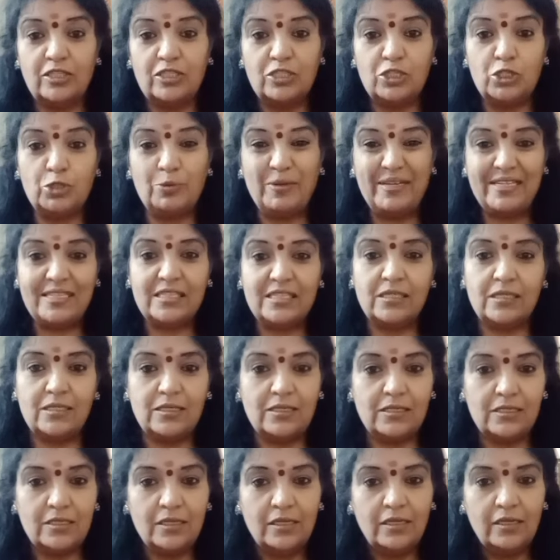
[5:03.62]

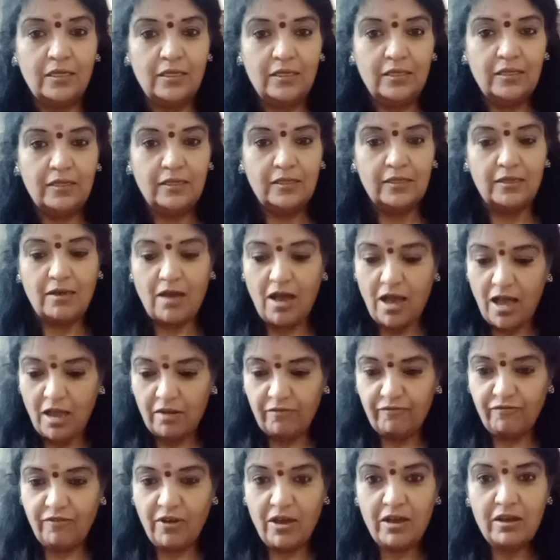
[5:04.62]
twins,
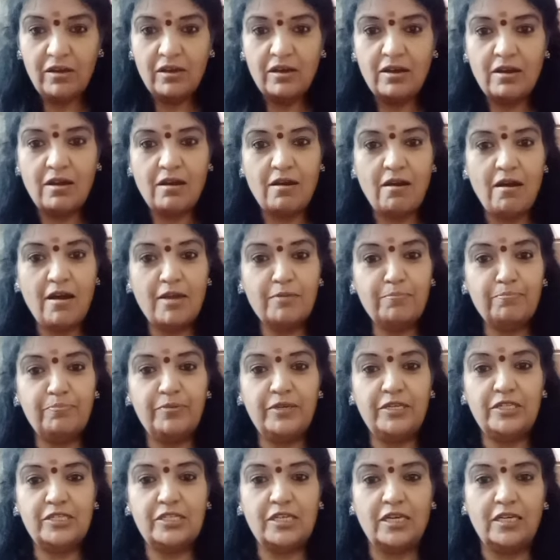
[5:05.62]
alpha and
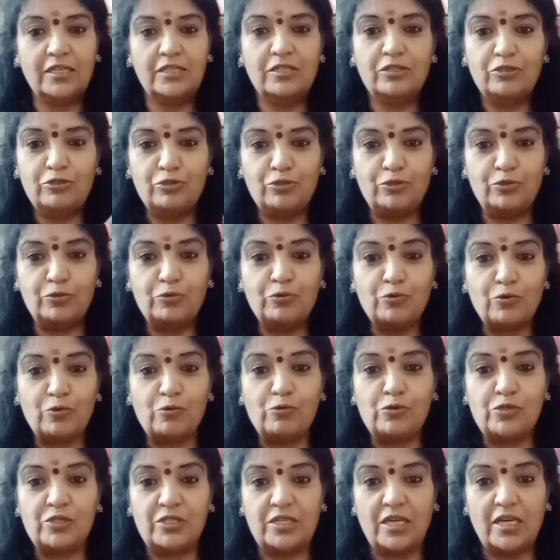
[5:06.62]
beta. Two
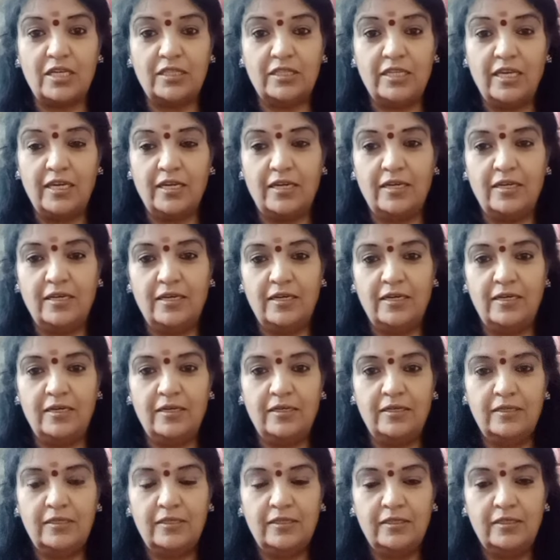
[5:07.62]
roots are there.
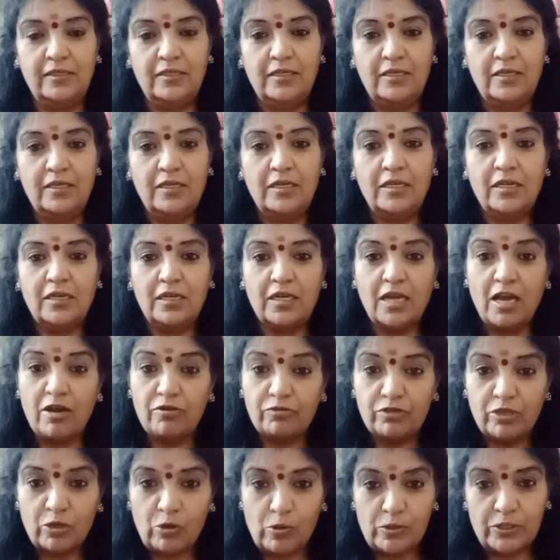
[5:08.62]
Now
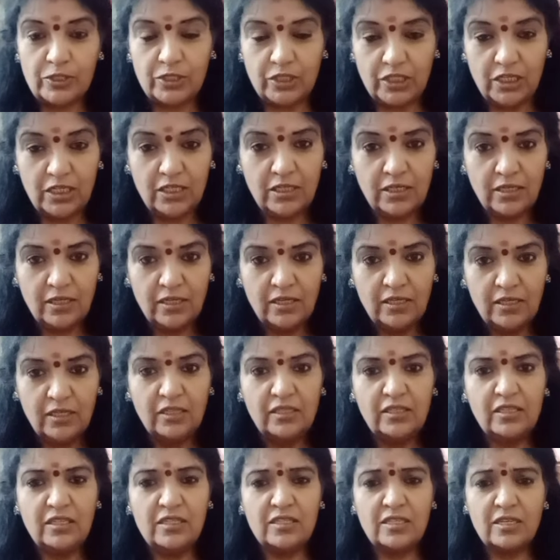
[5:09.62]
the question
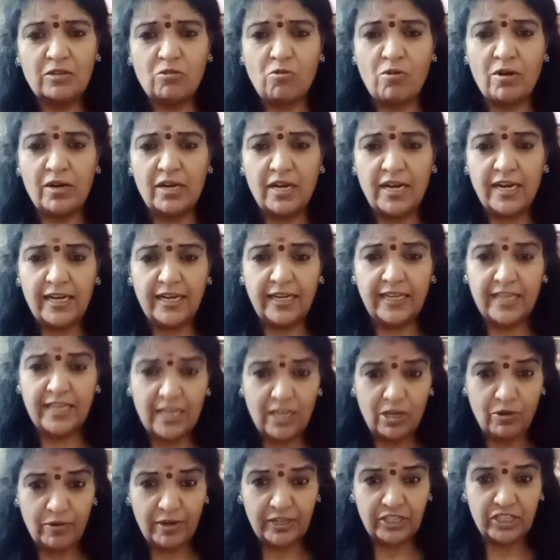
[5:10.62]
is, a quadratic
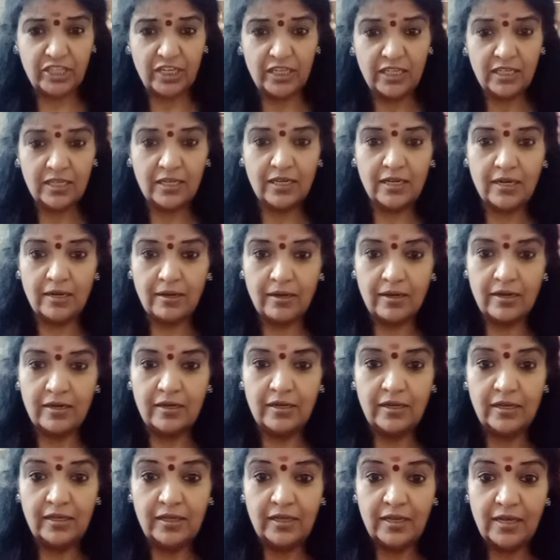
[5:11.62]
equation
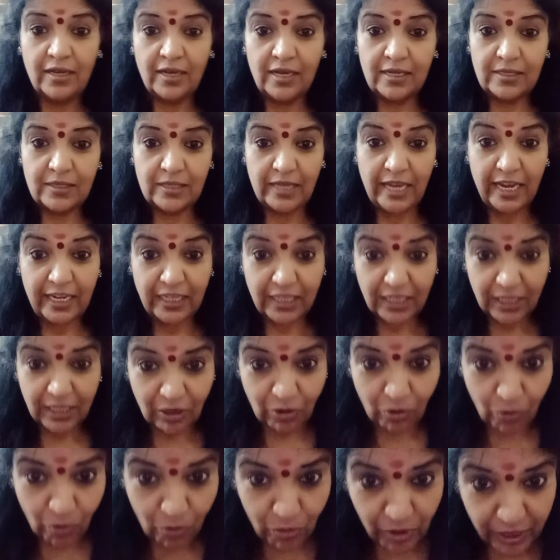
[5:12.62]
has any
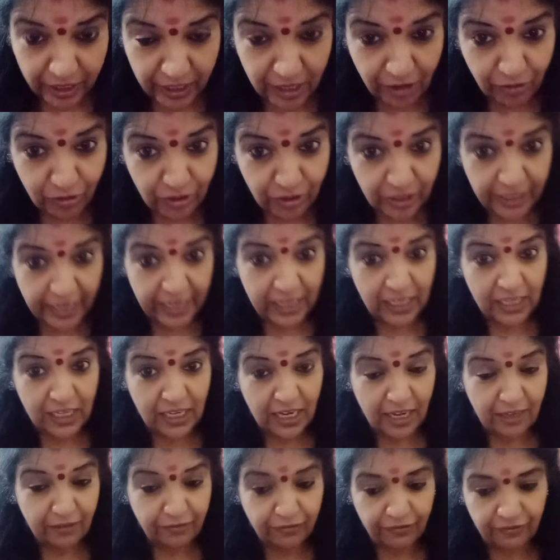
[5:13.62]
role in our daily
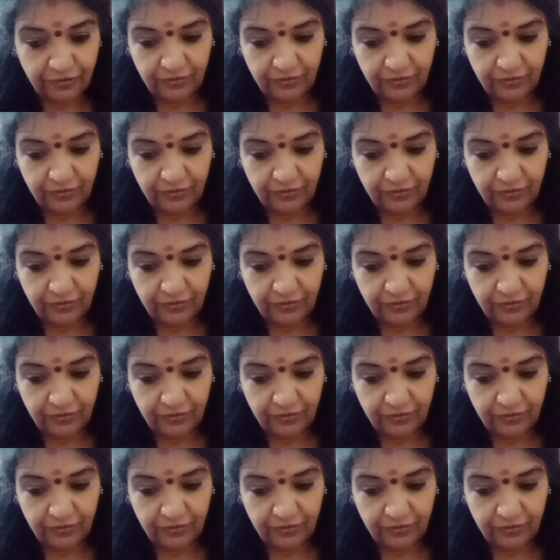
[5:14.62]
life?